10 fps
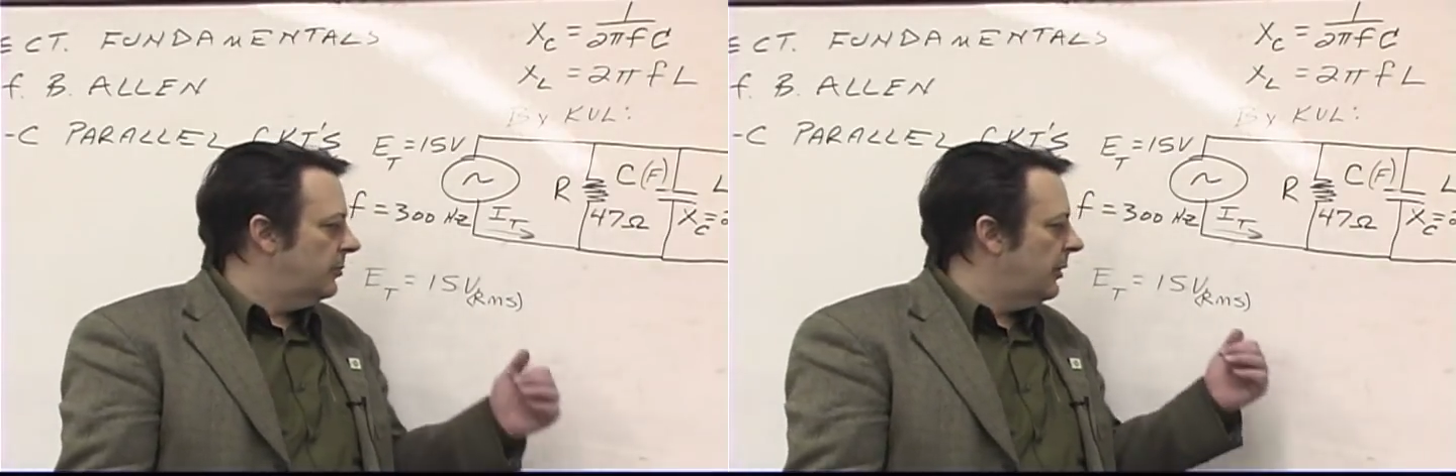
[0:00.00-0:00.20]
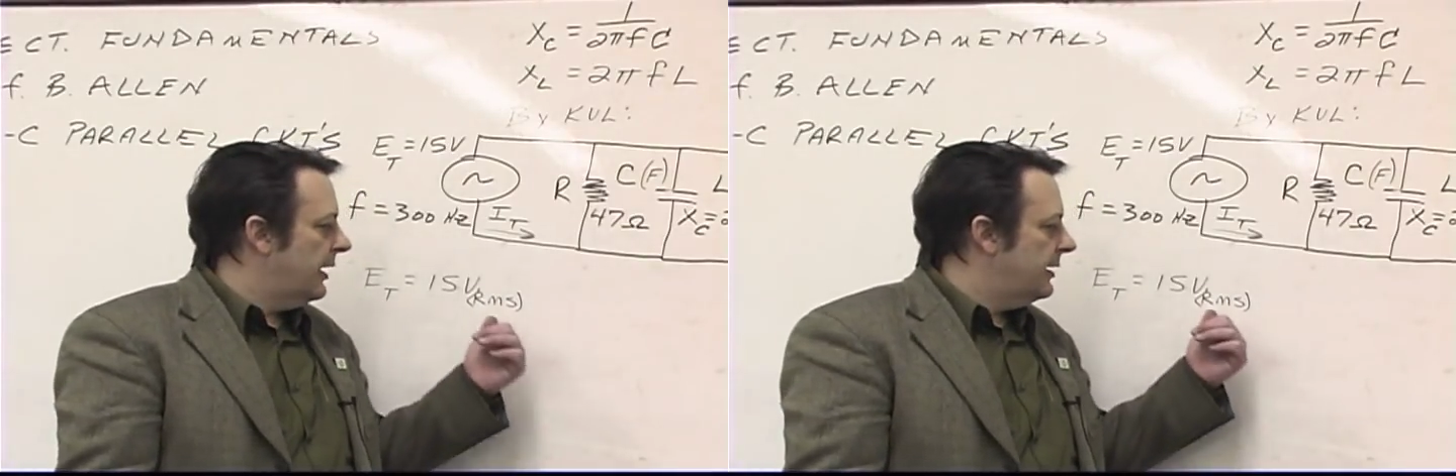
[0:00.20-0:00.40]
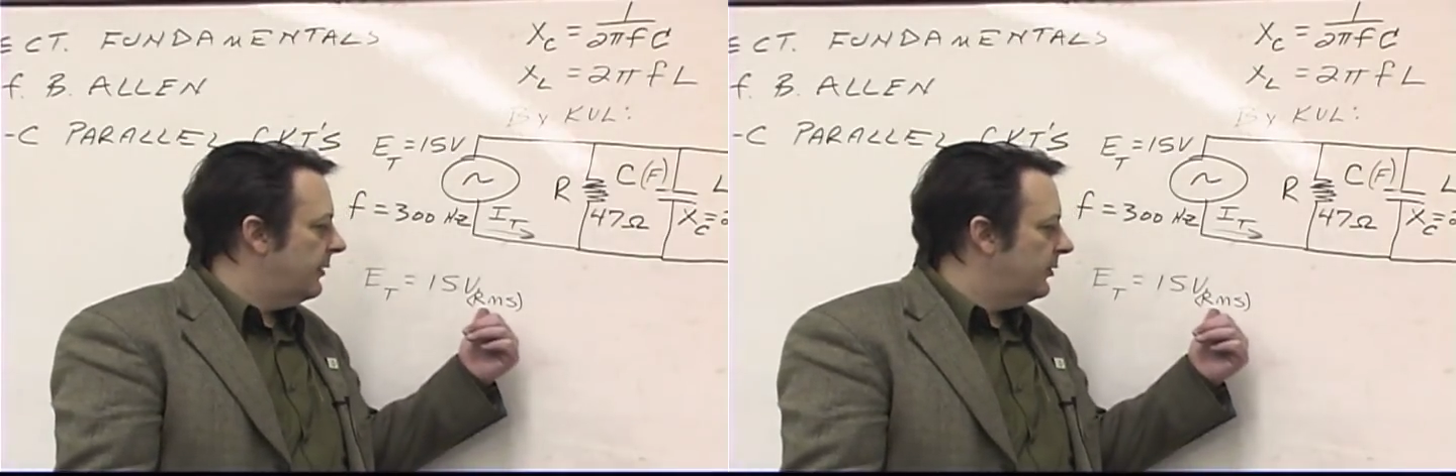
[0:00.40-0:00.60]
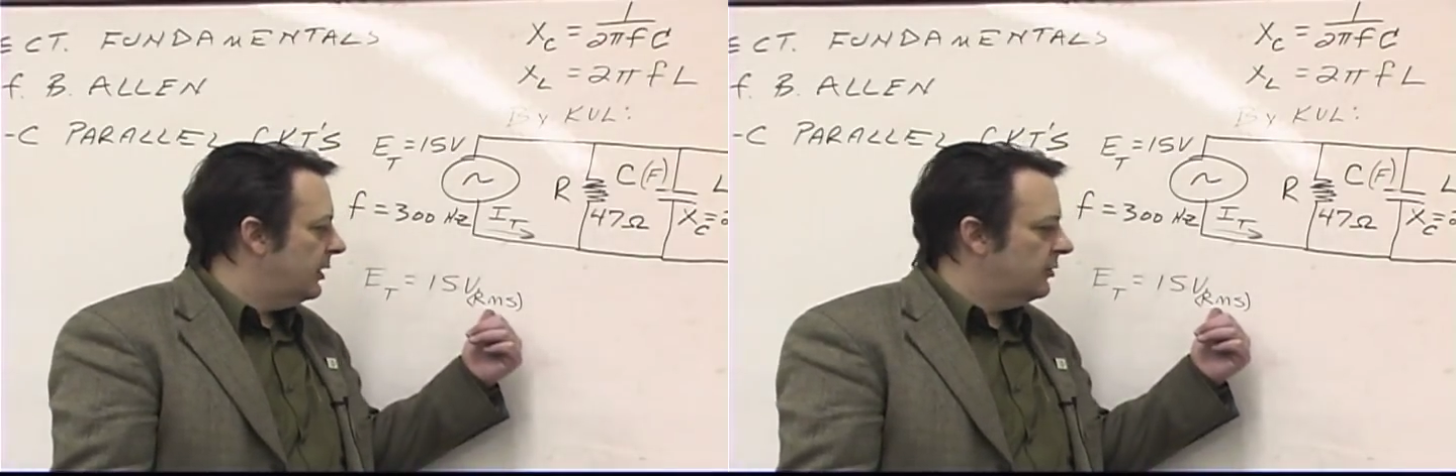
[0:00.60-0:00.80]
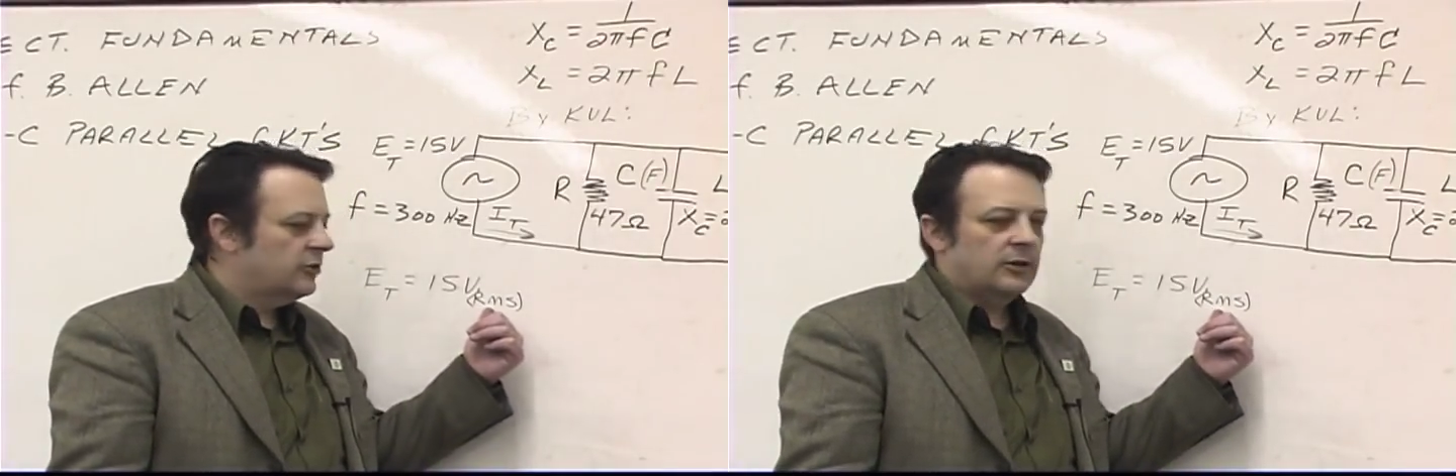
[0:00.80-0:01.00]
by
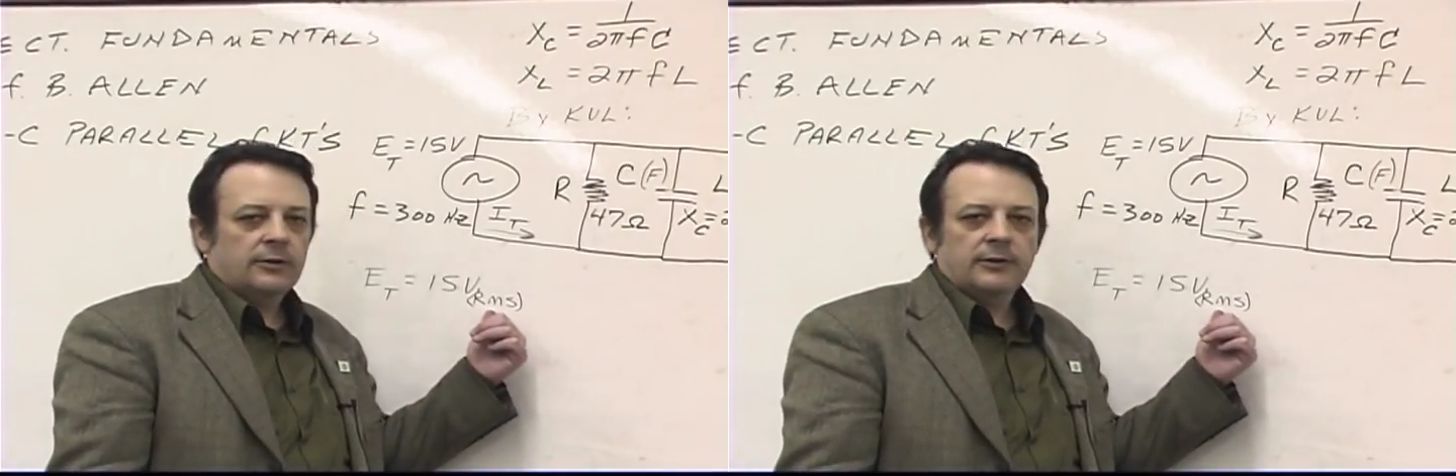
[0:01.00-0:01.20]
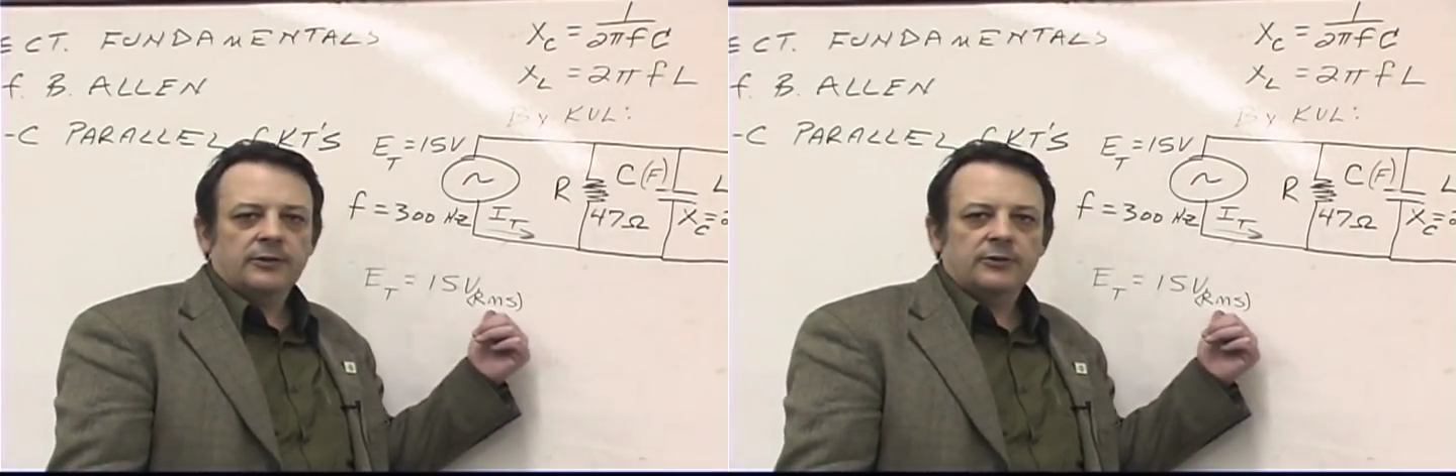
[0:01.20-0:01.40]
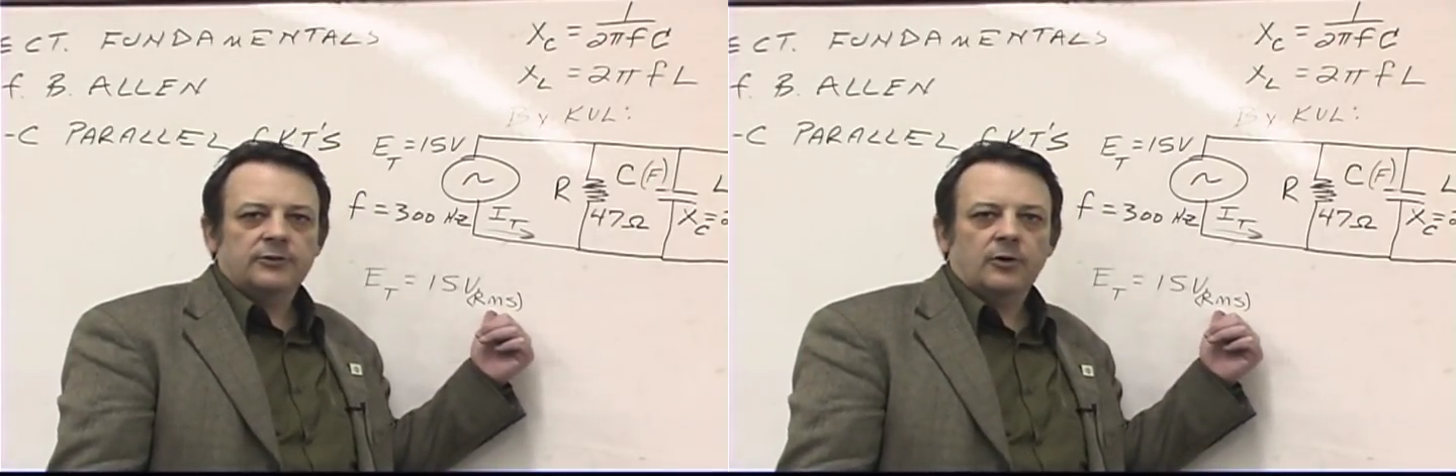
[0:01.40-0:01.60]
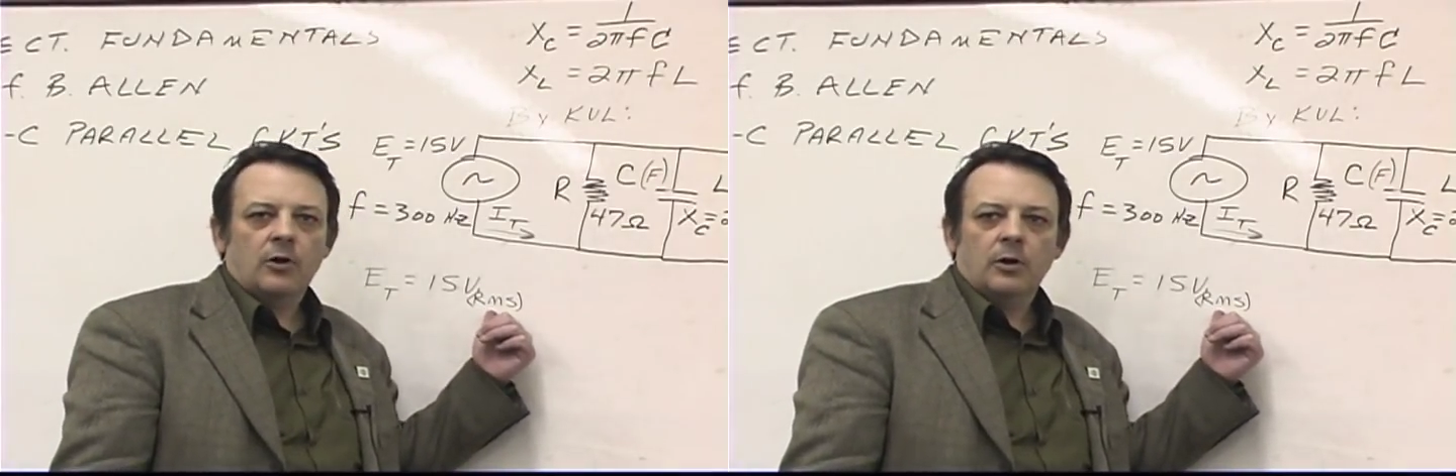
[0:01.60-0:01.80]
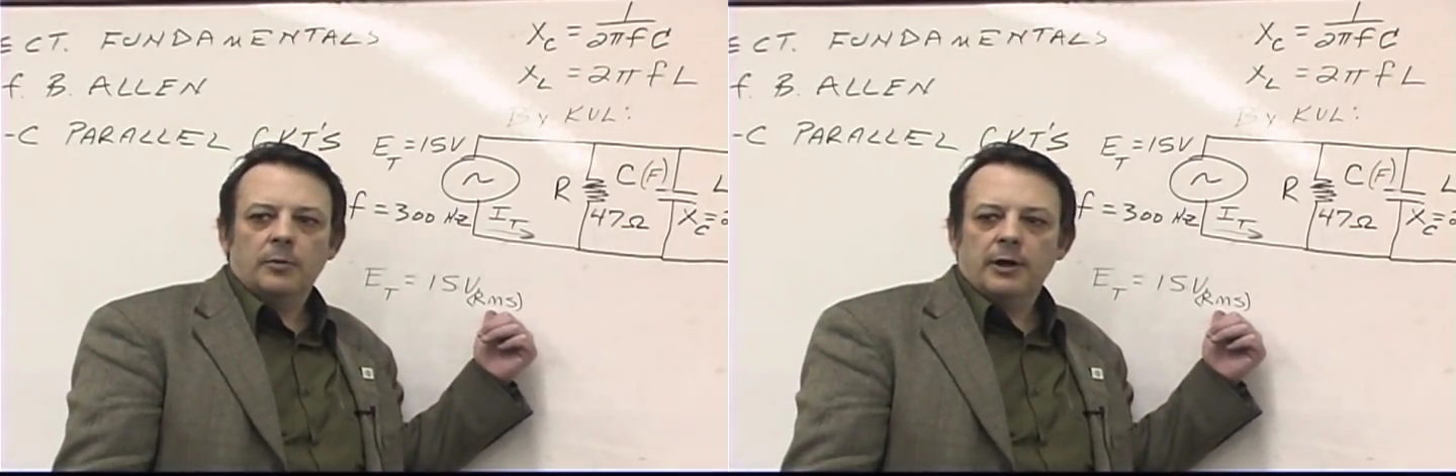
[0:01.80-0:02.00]
definition that this is
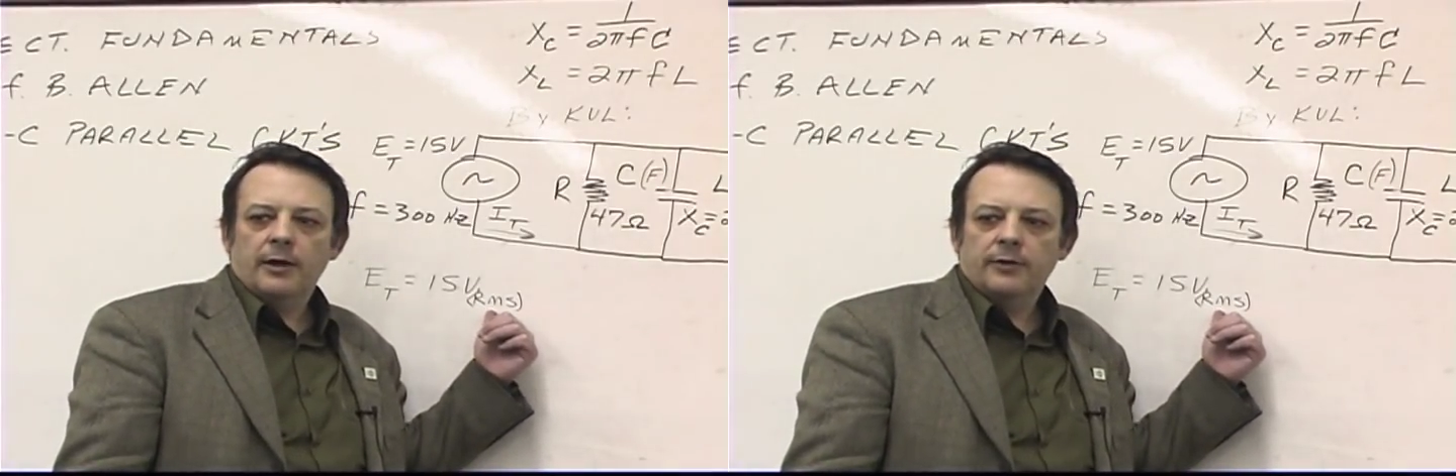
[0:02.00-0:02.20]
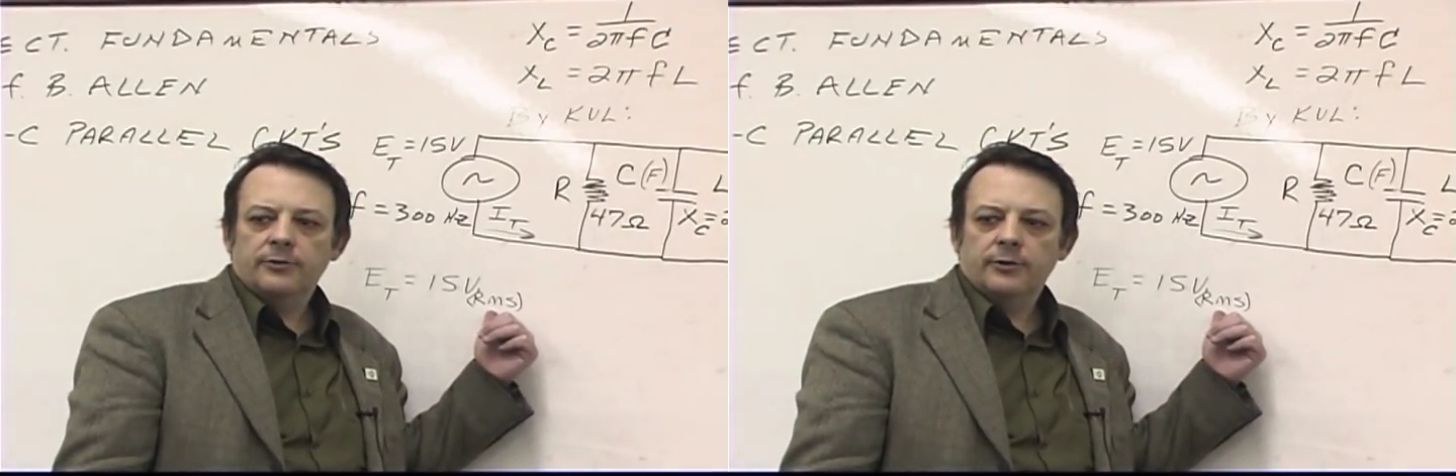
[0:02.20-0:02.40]
RMS,